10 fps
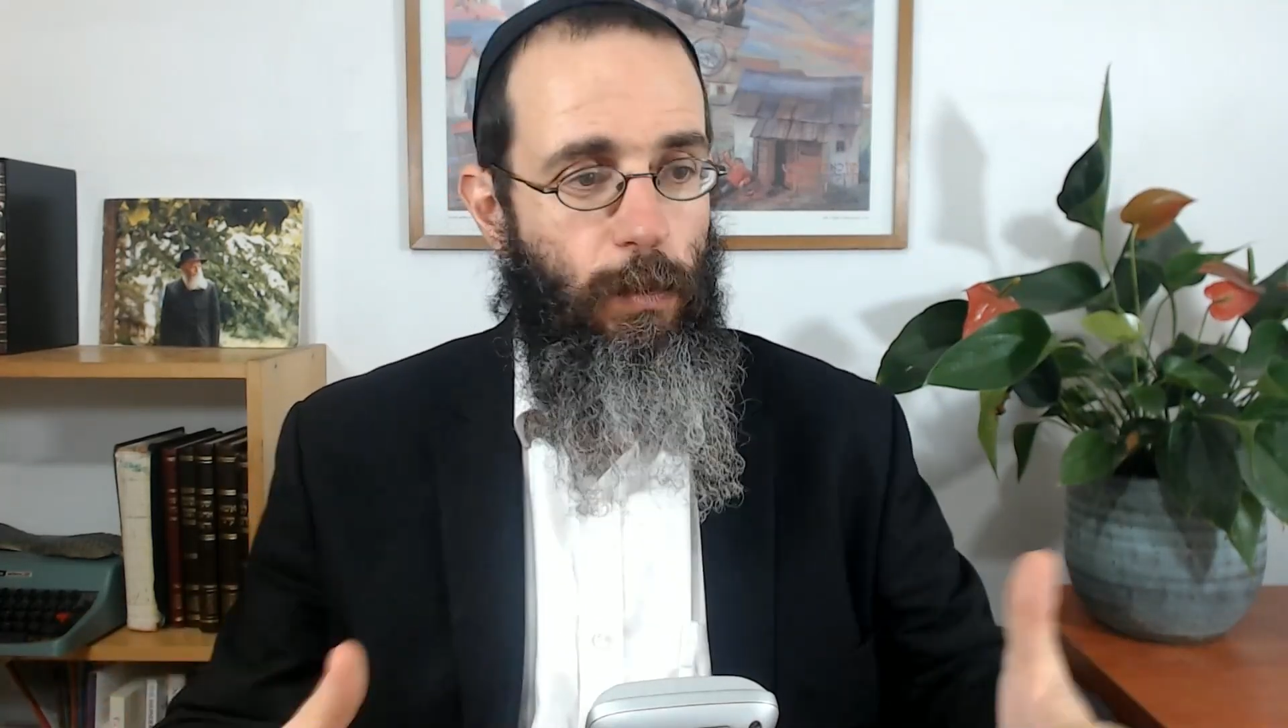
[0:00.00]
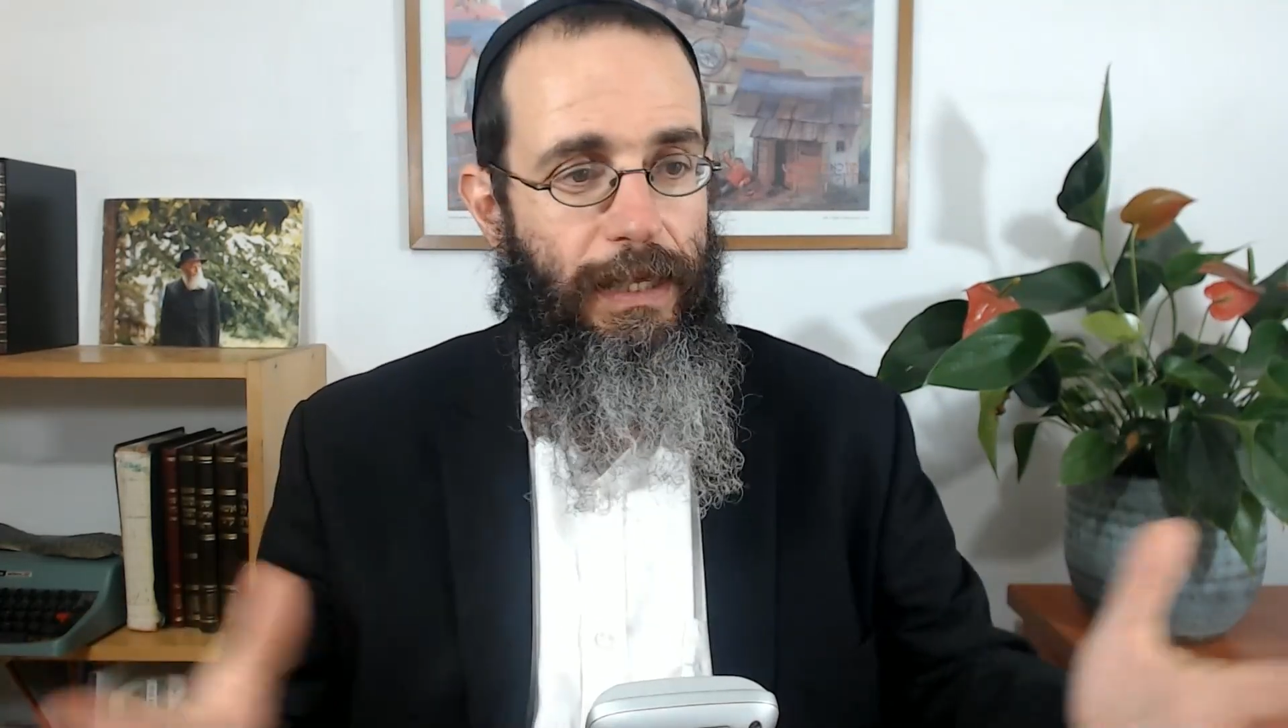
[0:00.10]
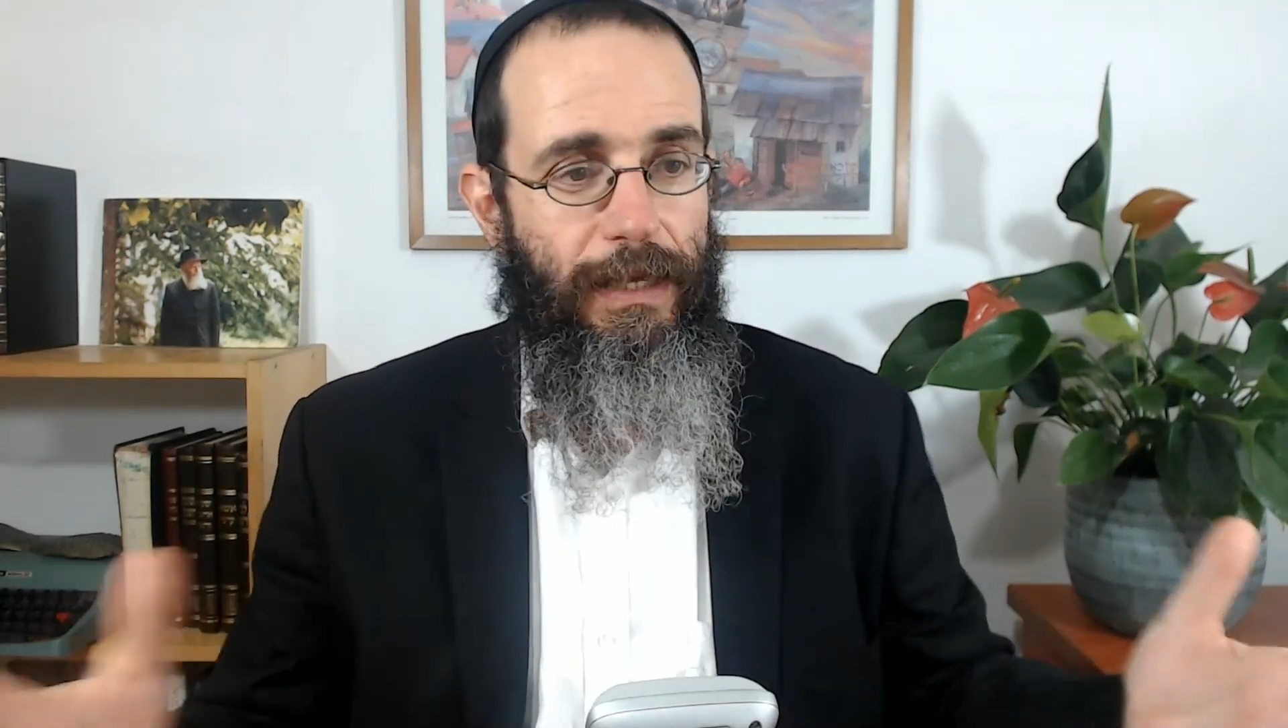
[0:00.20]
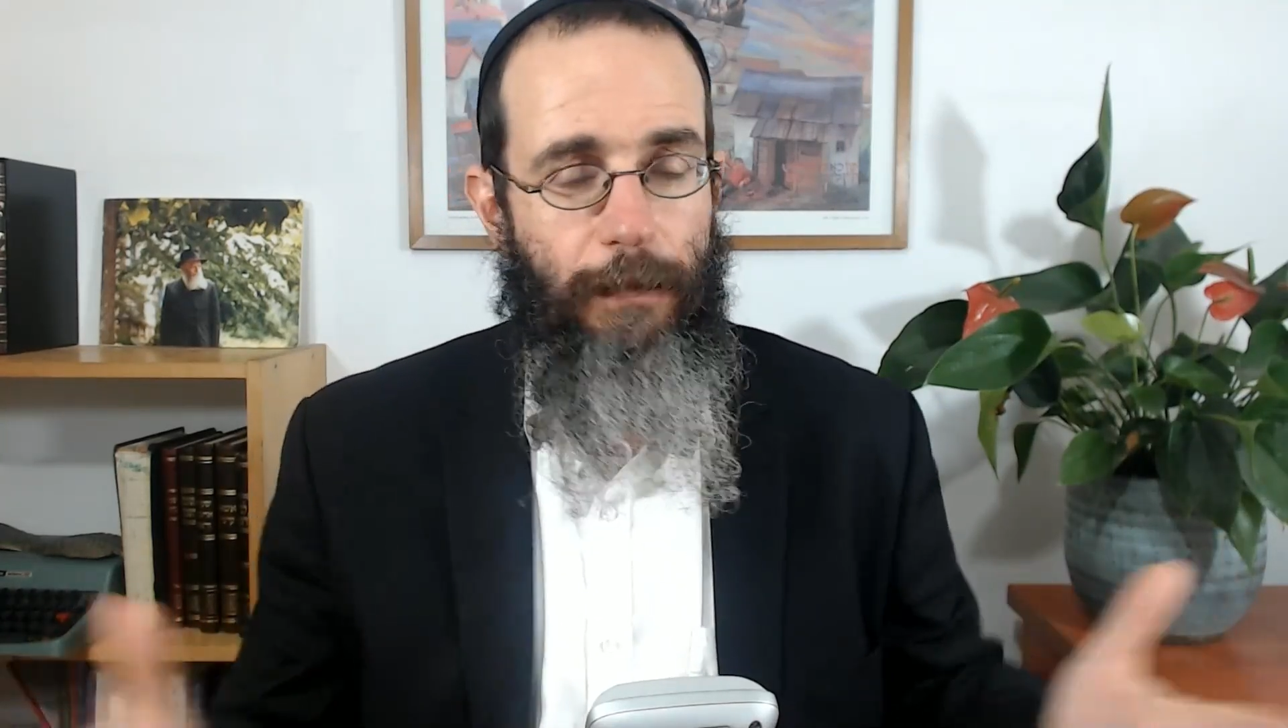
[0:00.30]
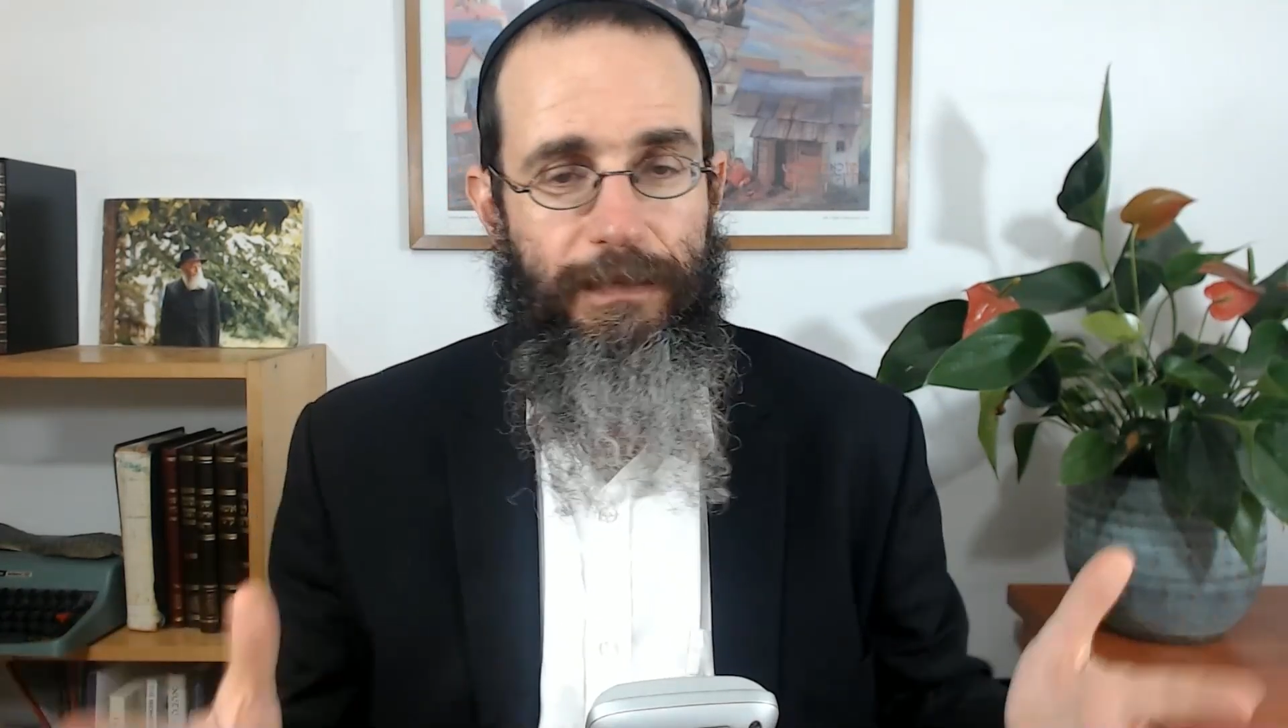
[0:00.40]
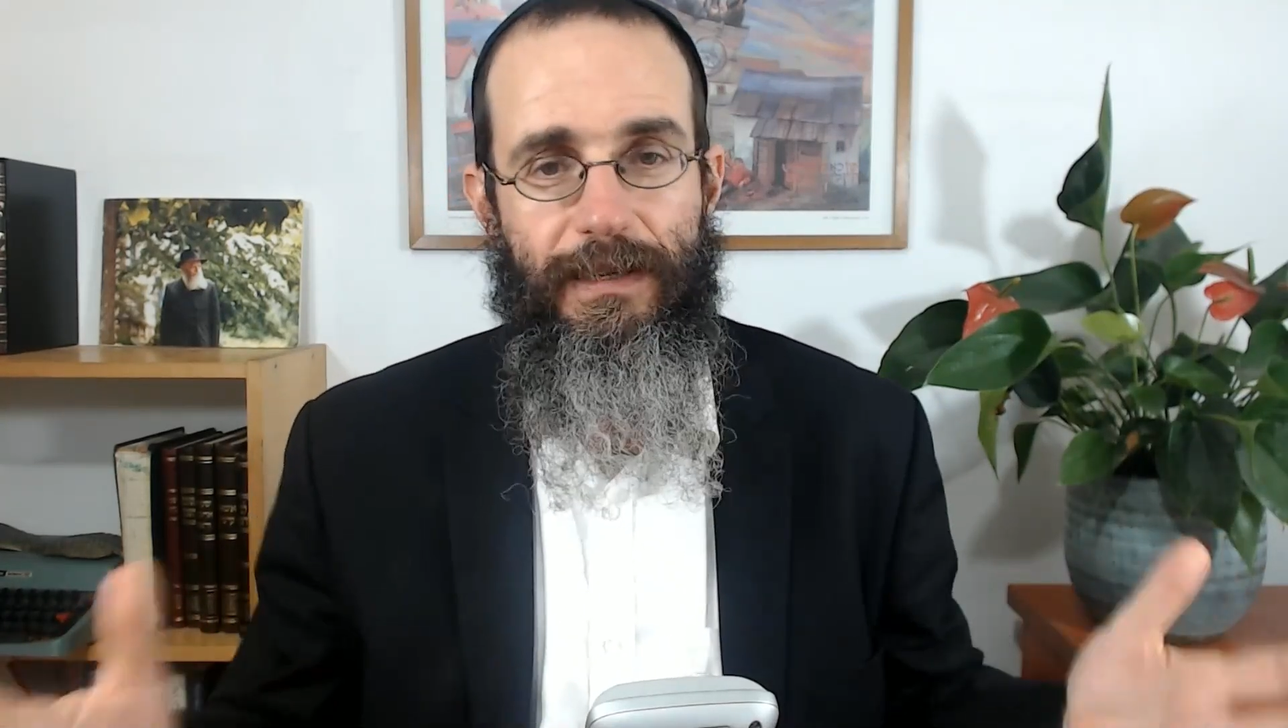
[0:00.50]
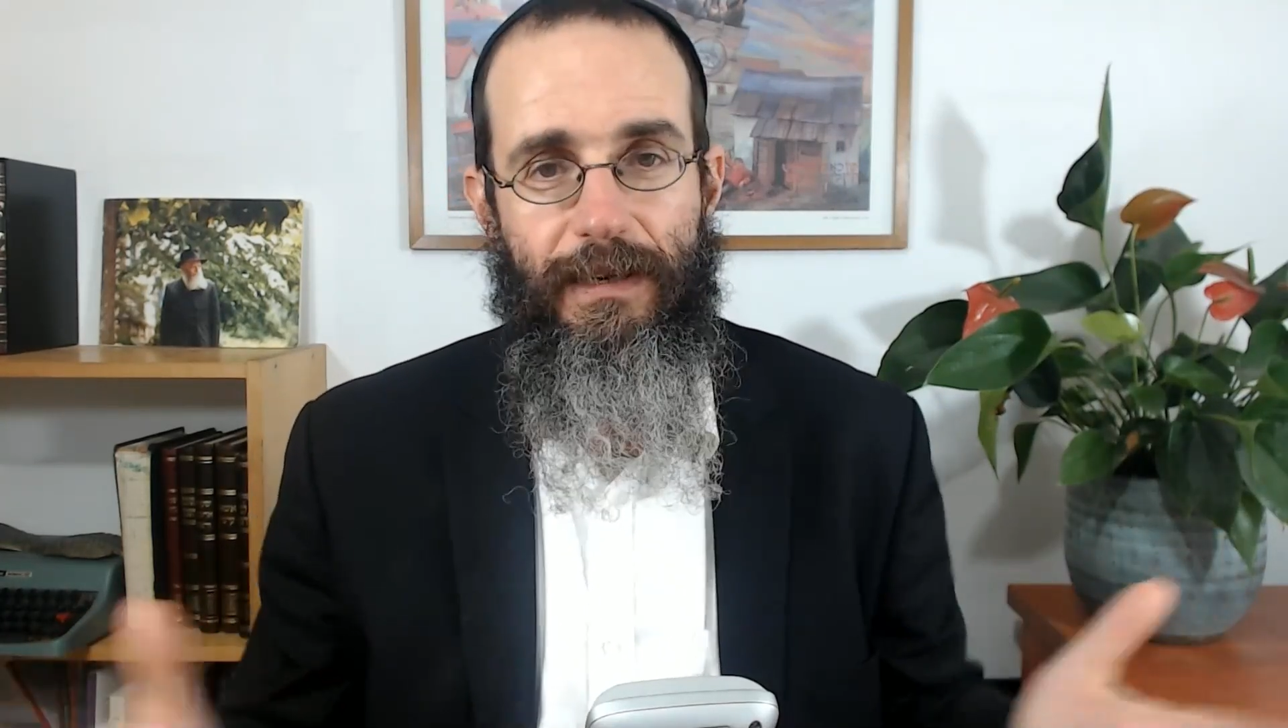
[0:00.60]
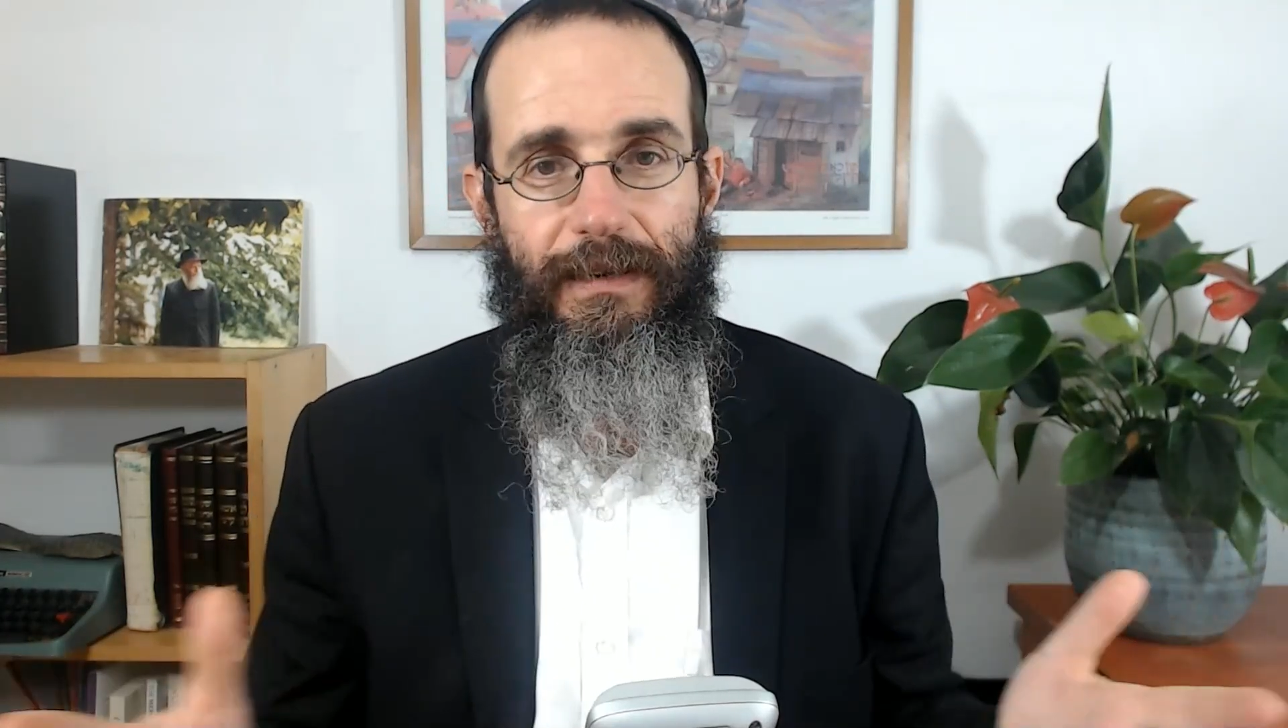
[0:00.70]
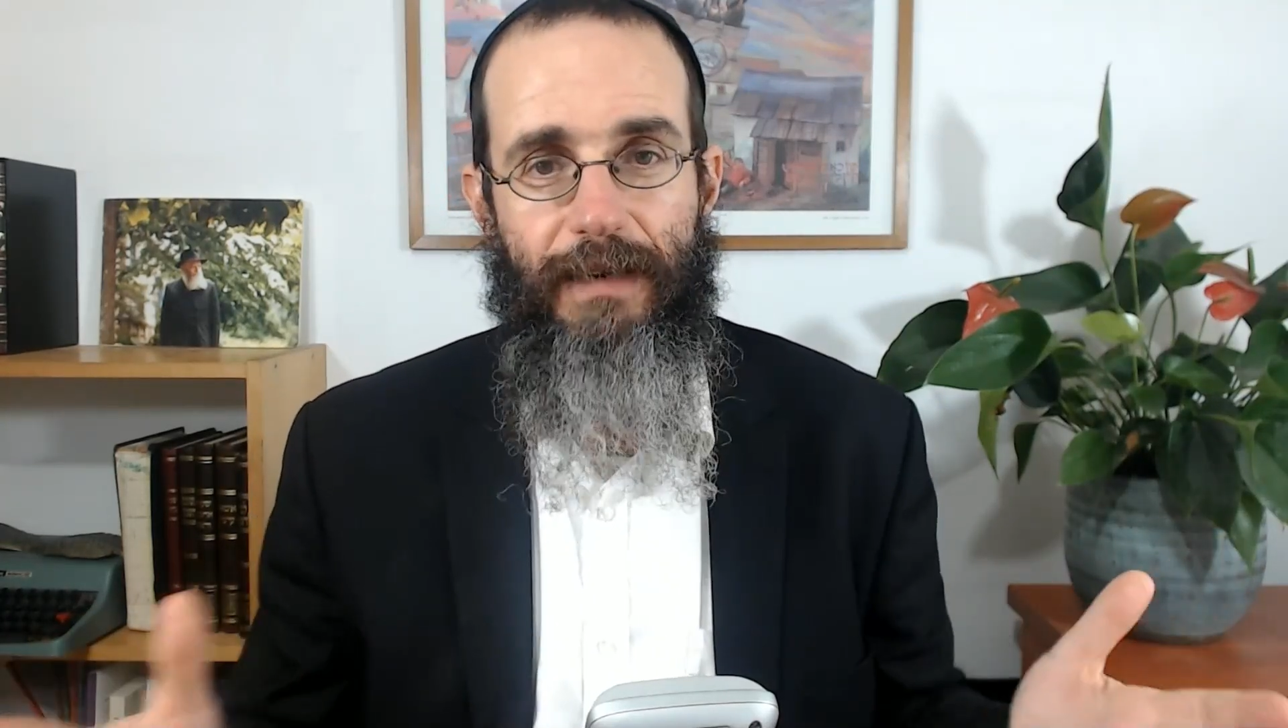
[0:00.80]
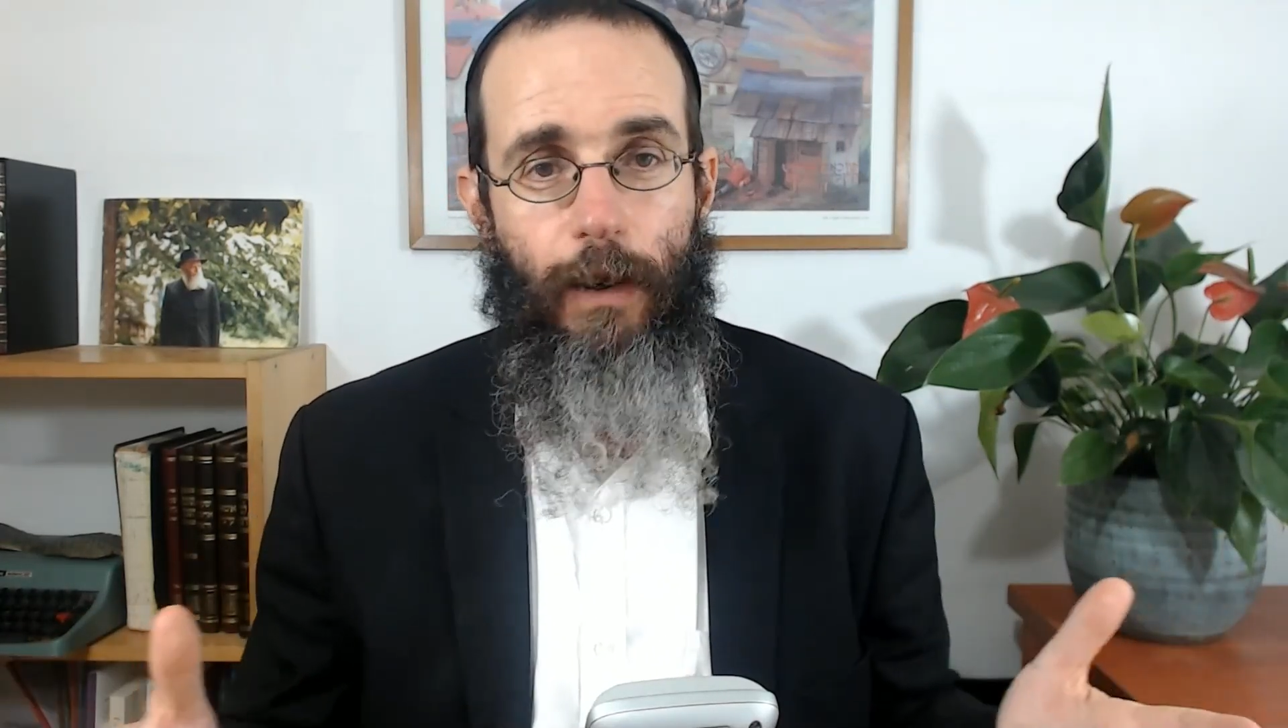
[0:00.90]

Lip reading: we observe,